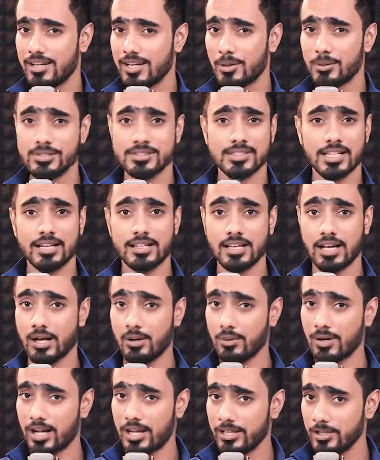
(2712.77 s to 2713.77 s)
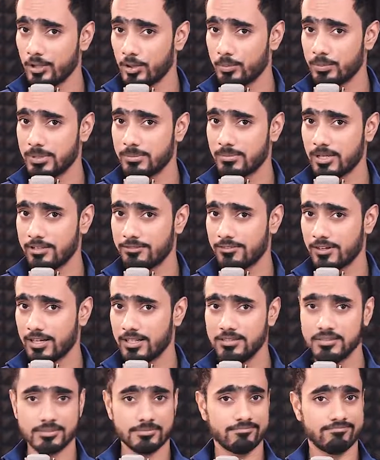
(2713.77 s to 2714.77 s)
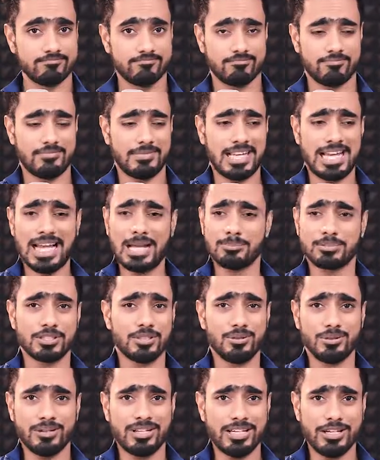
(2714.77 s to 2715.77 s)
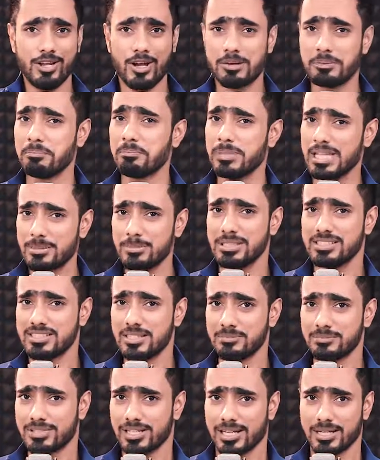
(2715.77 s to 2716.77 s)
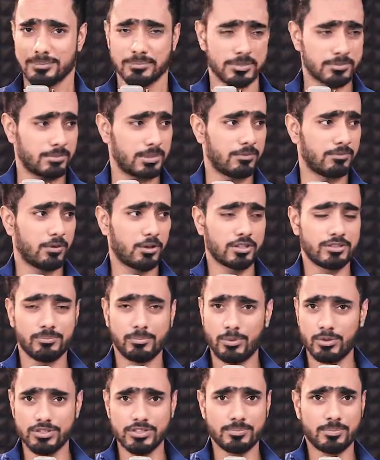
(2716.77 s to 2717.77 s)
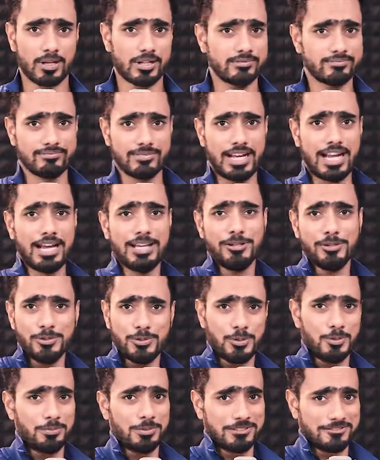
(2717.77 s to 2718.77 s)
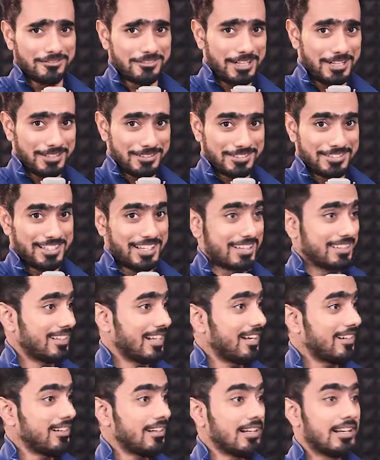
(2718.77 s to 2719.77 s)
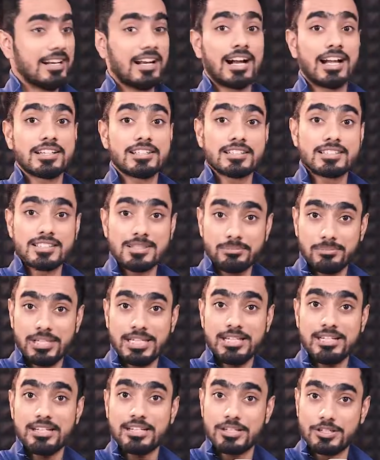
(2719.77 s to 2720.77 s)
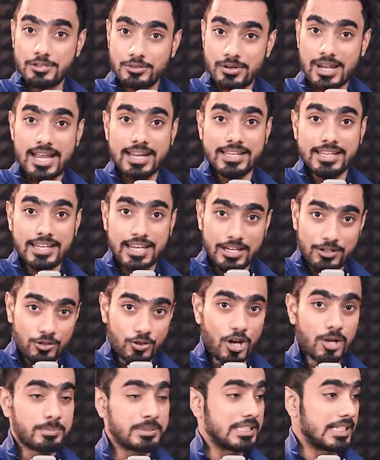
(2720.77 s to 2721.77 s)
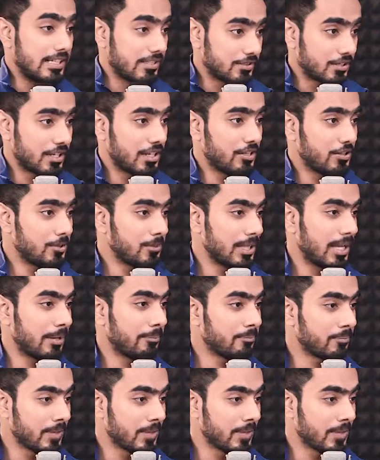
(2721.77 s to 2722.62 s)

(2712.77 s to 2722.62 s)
Now is that how I open my files? Absolutely not. Maybe sometimes, but for the most part, I don't open files like that. I just simply drag it and drop it. Yes, you can do that.